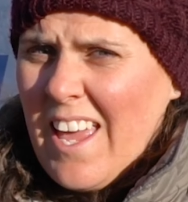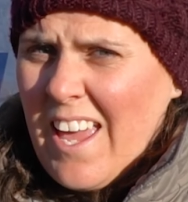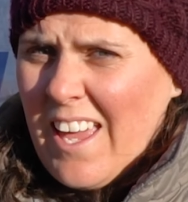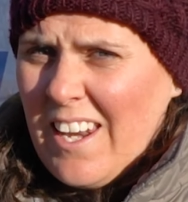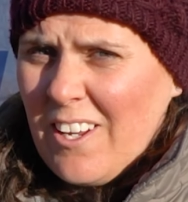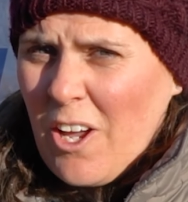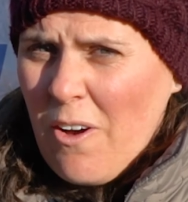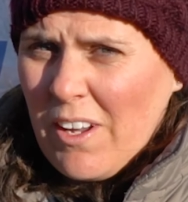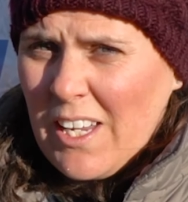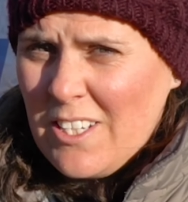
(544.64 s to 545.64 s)
then
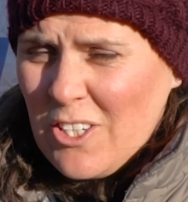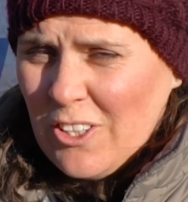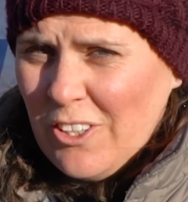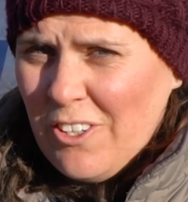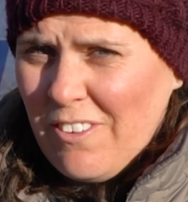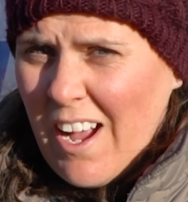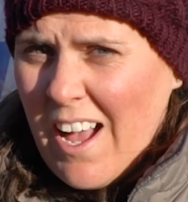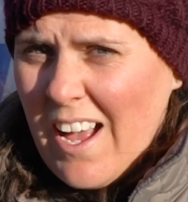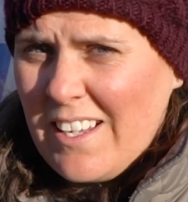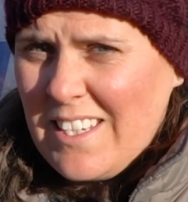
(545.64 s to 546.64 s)
going into
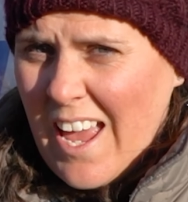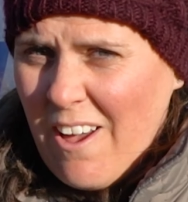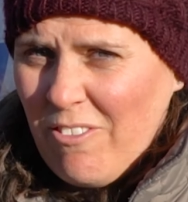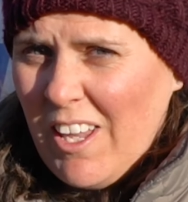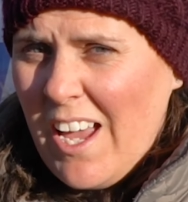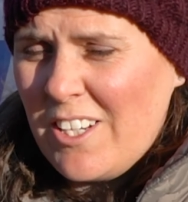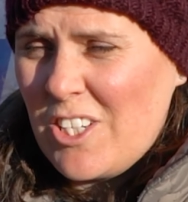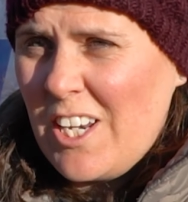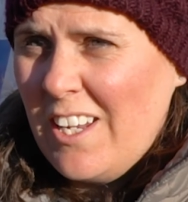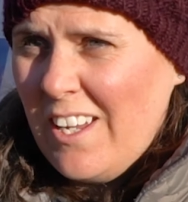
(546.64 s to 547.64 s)
Leura to have
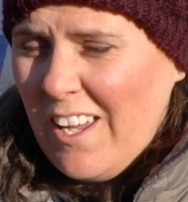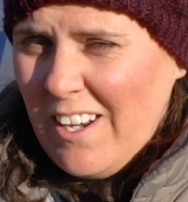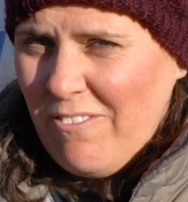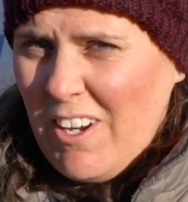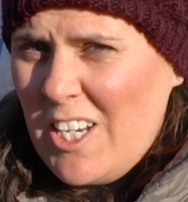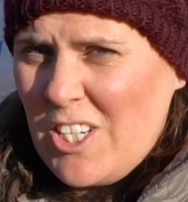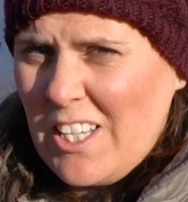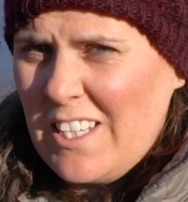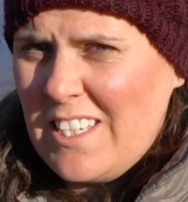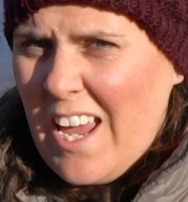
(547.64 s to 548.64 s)
lunch and
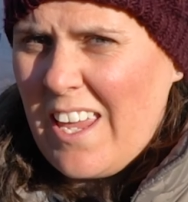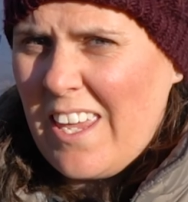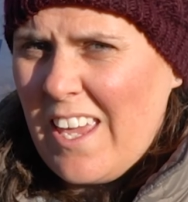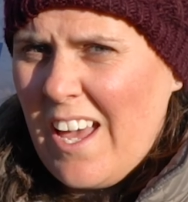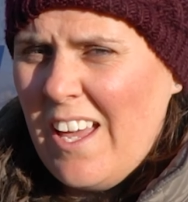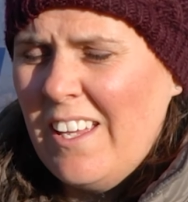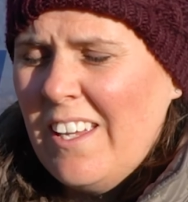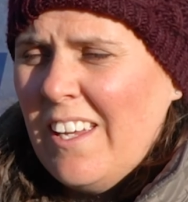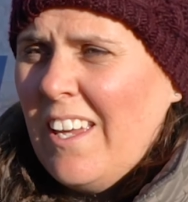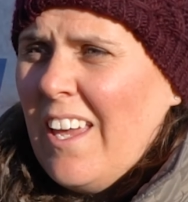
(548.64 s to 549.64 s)
finishing the day here
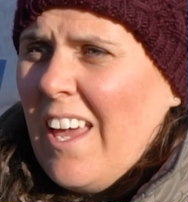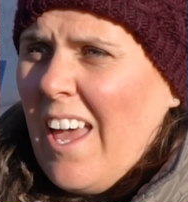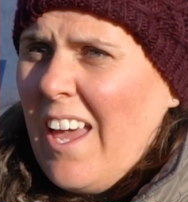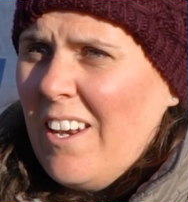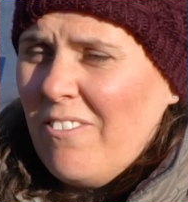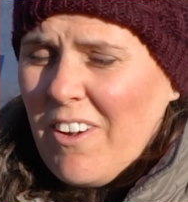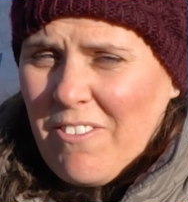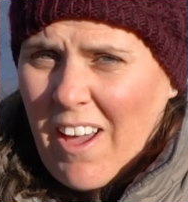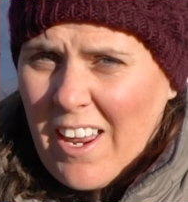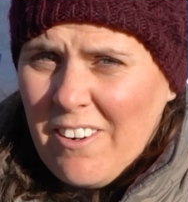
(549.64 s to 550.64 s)
and
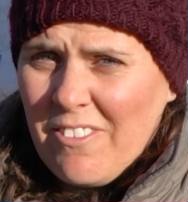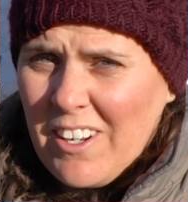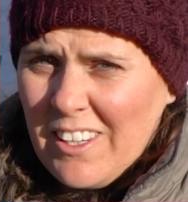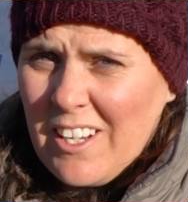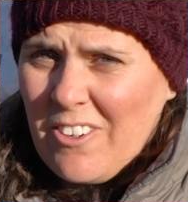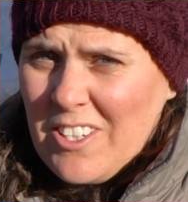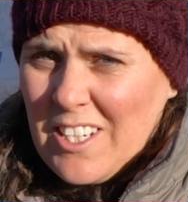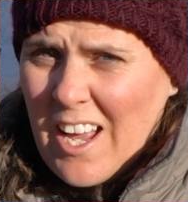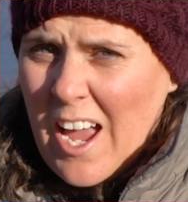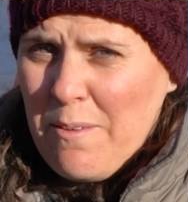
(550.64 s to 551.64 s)
we've had a really good
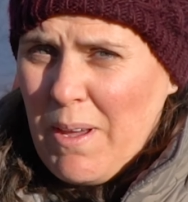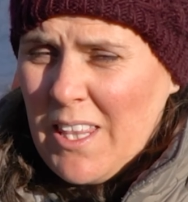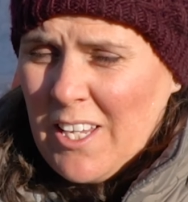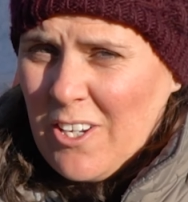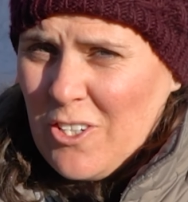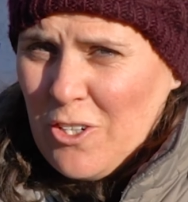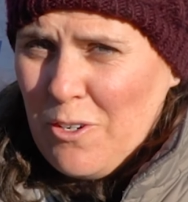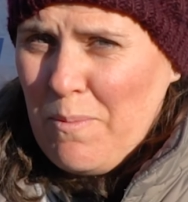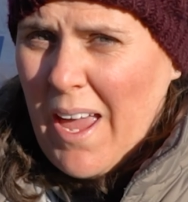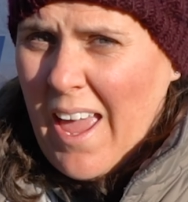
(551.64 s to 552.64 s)
time in the
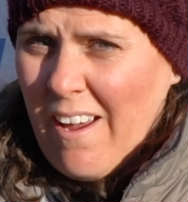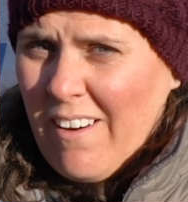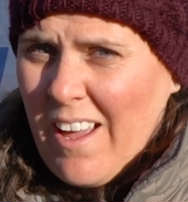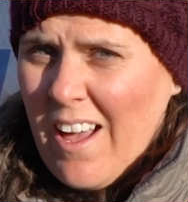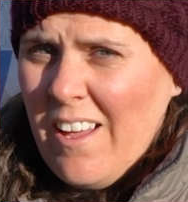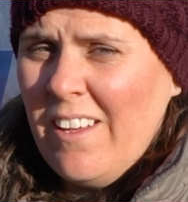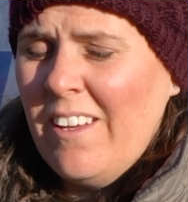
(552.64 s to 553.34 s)
Katoomba area.